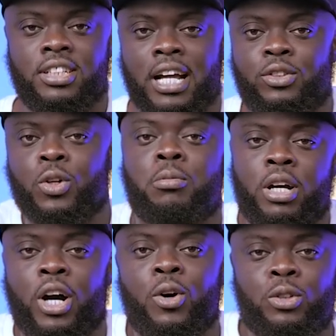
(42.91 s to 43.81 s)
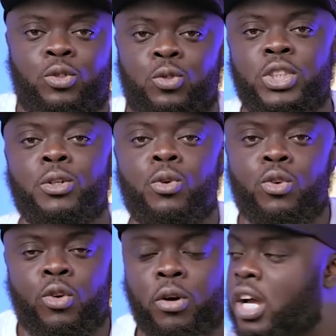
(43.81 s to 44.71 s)
Atom, hour, 2 year
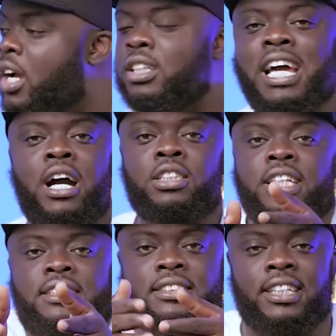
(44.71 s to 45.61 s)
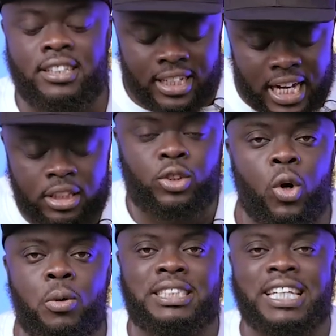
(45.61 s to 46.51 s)
will Chrome. Now, this thing, I
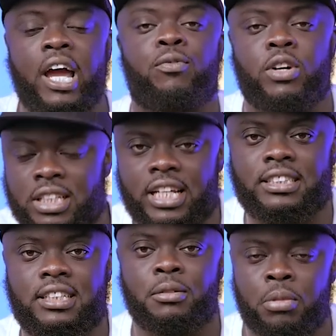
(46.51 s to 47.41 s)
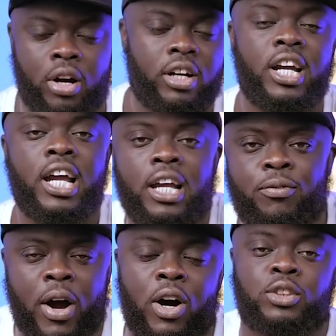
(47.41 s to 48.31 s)
do it effortlessly, bro.
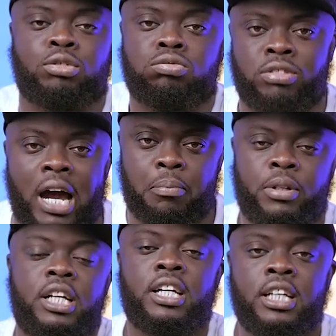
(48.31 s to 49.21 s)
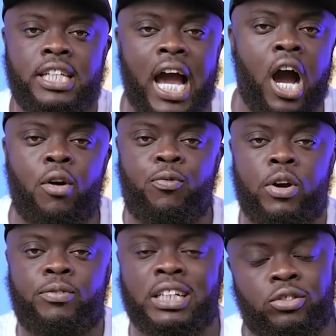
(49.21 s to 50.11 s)
If I want to rap, your
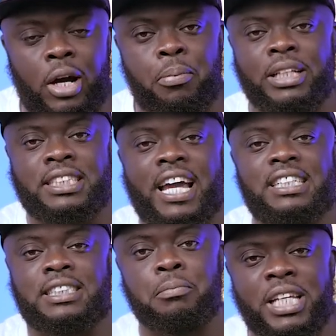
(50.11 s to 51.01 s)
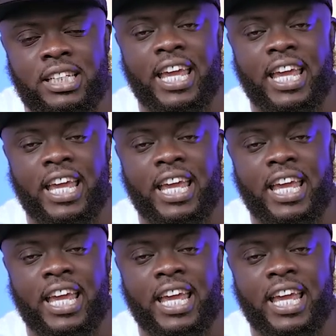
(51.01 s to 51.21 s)
favorite rappers can't me.